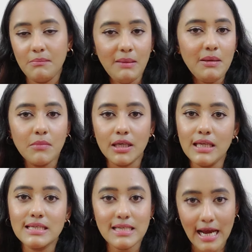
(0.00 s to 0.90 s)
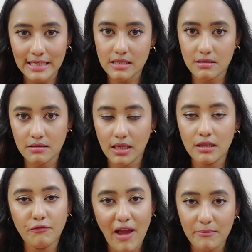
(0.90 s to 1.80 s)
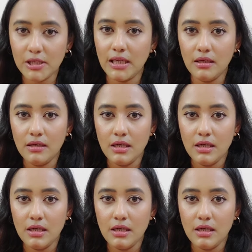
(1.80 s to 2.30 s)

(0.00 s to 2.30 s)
maybe money is tight in the family,